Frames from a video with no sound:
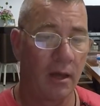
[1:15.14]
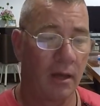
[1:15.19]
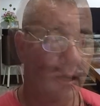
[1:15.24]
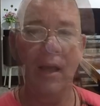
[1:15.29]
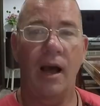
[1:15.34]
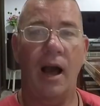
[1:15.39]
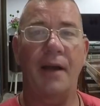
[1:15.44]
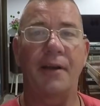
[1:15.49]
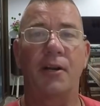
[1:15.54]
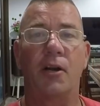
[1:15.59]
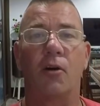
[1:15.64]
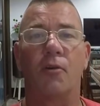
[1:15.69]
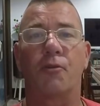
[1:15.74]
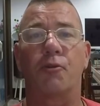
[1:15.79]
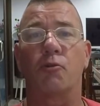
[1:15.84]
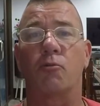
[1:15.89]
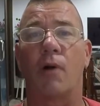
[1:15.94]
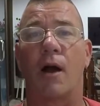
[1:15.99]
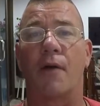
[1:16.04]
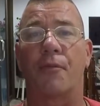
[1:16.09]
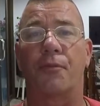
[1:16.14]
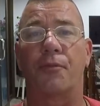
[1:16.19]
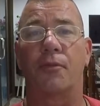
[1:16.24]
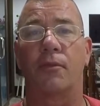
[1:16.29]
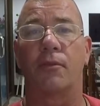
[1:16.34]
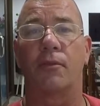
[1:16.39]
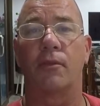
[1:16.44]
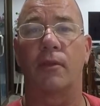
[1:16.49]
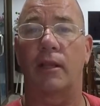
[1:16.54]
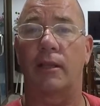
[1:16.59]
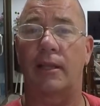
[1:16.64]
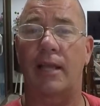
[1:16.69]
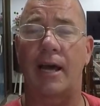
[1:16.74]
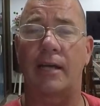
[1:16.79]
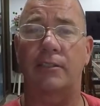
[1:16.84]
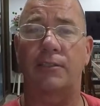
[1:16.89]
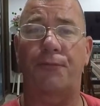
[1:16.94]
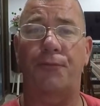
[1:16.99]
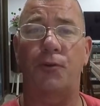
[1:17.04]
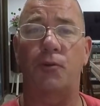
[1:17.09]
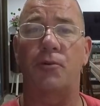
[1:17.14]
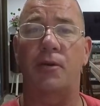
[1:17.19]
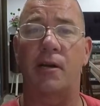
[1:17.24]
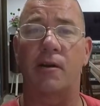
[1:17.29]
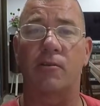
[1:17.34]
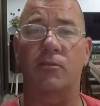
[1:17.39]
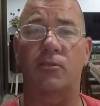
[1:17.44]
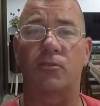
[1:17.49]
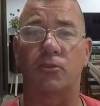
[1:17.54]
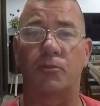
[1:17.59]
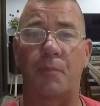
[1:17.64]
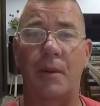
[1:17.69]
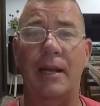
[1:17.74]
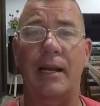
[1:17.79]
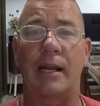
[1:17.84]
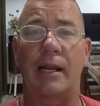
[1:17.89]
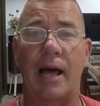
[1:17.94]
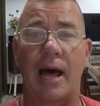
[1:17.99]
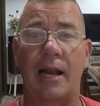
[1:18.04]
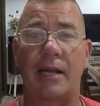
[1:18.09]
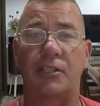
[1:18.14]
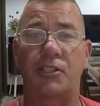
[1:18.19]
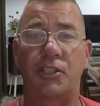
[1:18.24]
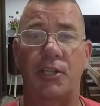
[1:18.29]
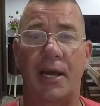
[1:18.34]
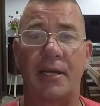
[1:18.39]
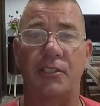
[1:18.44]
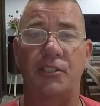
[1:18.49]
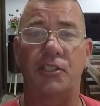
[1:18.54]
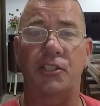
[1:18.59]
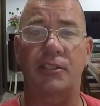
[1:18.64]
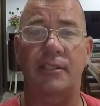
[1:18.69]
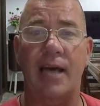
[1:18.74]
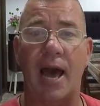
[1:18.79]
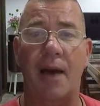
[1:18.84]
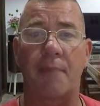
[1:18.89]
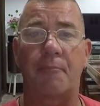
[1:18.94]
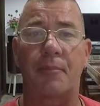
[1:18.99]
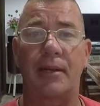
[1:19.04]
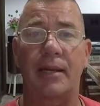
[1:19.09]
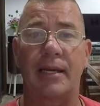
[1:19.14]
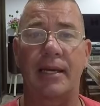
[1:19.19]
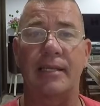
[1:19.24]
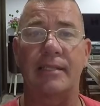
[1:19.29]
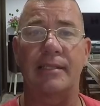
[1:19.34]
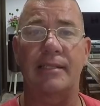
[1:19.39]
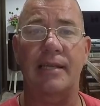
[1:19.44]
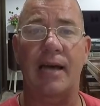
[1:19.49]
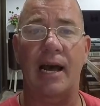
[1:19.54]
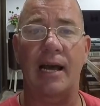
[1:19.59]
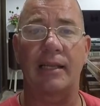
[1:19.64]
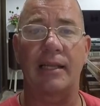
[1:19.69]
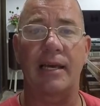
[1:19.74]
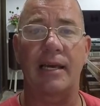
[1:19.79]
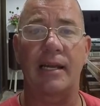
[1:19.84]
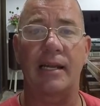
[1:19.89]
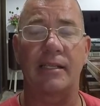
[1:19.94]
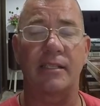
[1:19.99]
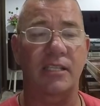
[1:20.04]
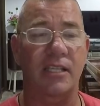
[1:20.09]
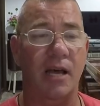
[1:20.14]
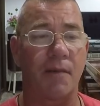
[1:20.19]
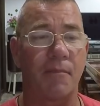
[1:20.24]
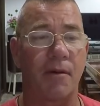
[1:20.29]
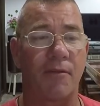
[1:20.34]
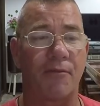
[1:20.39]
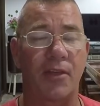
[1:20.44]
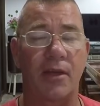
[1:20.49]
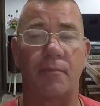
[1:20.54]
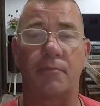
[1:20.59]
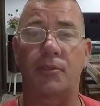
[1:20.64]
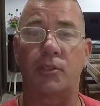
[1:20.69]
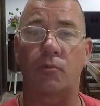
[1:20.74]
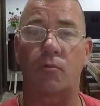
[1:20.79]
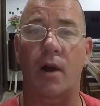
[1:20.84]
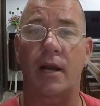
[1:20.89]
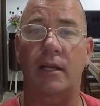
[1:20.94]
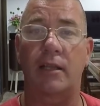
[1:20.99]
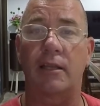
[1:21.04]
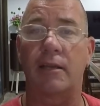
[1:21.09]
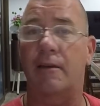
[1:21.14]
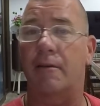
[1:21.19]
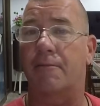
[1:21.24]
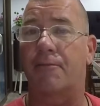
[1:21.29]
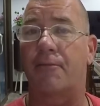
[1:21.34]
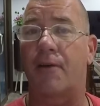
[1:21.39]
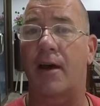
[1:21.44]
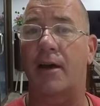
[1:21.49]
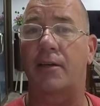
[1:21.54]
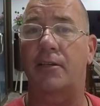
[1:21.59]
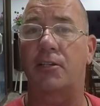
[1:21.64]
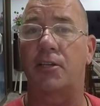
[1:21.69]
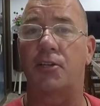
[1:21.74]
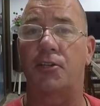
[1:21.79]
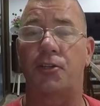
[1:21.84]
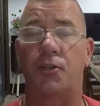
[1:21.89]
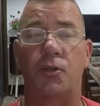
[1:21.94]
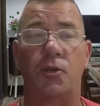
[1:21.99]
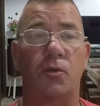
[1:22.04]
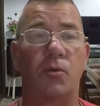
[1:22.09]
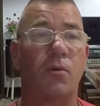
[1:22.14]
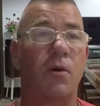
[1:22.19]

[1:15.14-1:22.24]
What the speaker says: I know throughout the last few years there's been a lot of changes happening in Thailand, and some of them directly affected you,